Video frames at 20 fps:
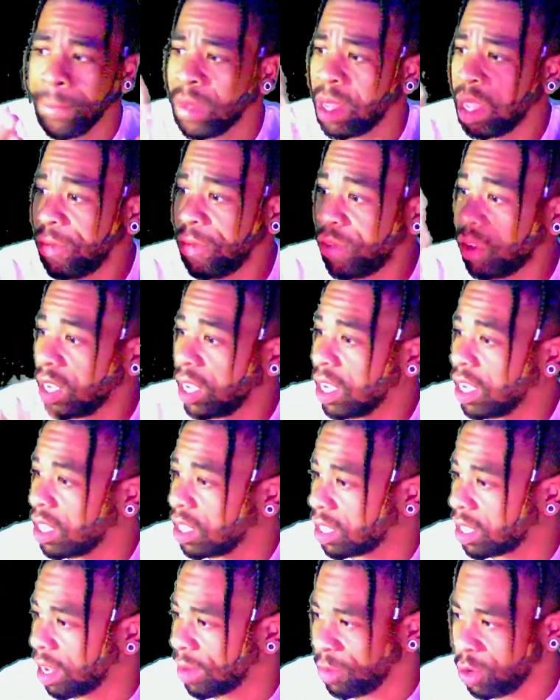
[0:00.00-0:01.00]
if he
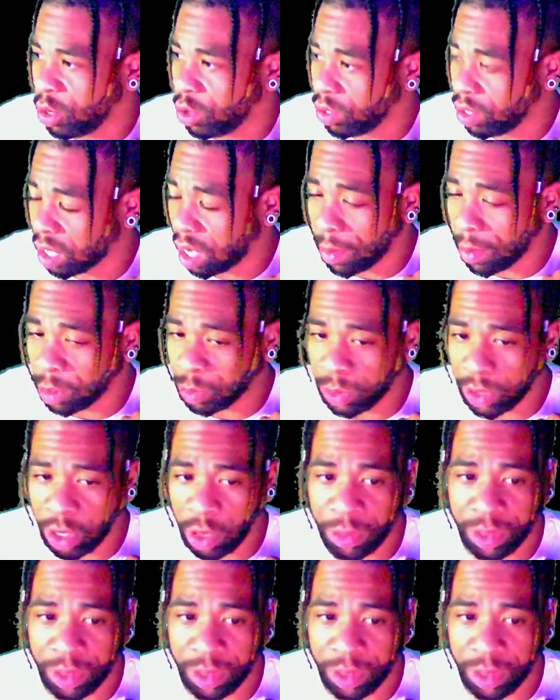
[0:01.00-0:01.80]
is, let me know in the comments below.